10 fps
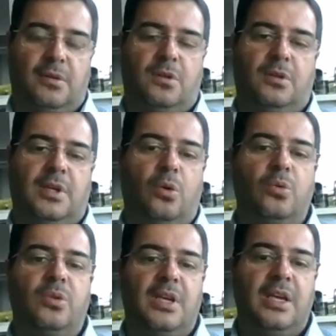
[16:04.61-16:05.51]
So they
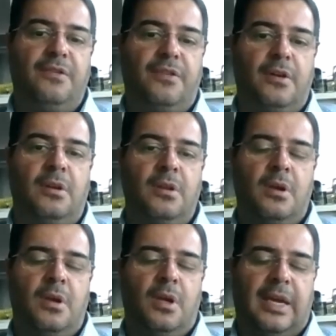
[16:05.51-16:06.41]
don't even
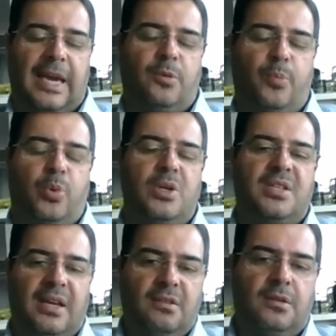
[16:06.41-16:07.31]
get
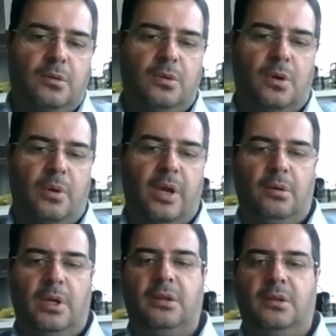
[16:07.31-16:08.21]
presented to the
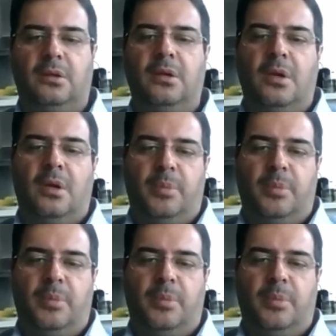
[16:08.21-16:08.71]
regulator